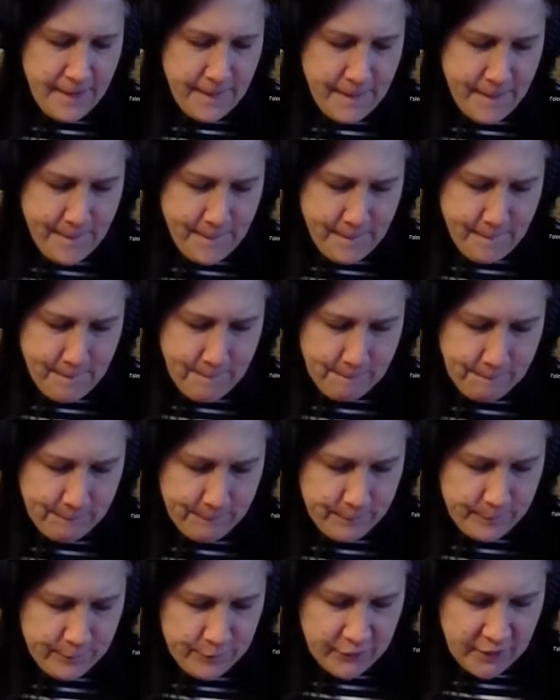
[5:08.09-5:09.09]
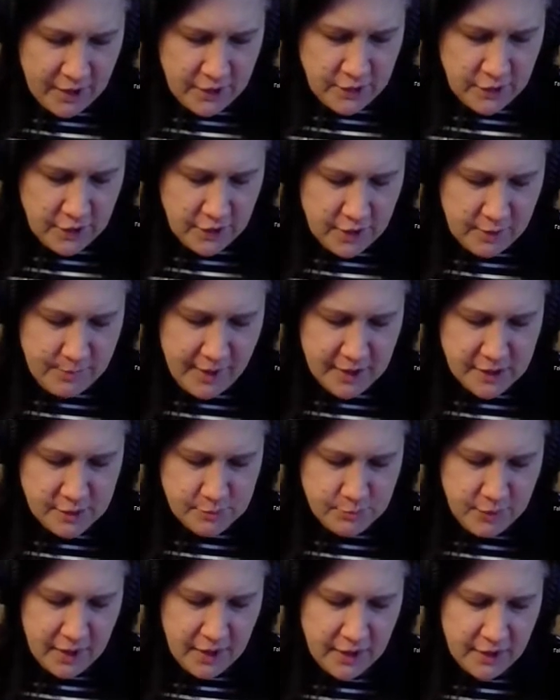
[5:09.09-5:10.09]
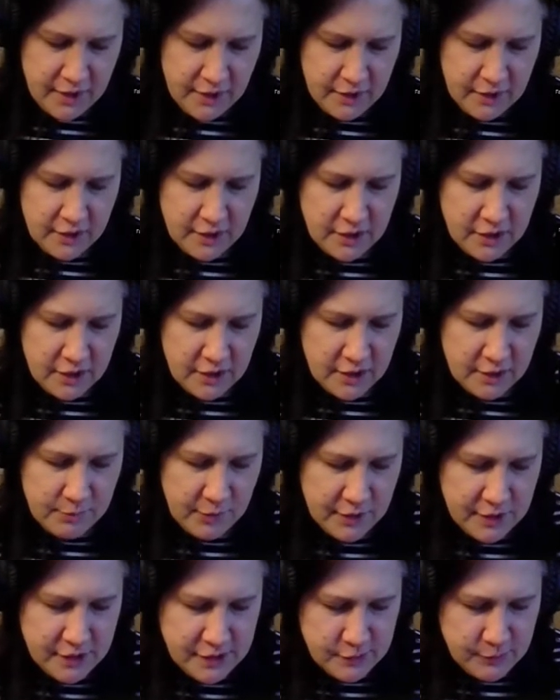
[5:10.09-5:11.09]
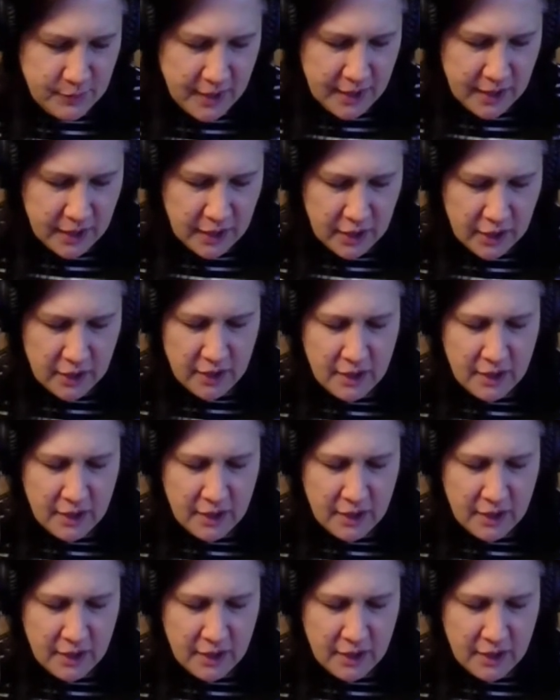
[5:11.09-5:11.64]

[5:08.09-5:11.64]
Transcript: Um, can you hear the bands playing? Can you hear the body swaying?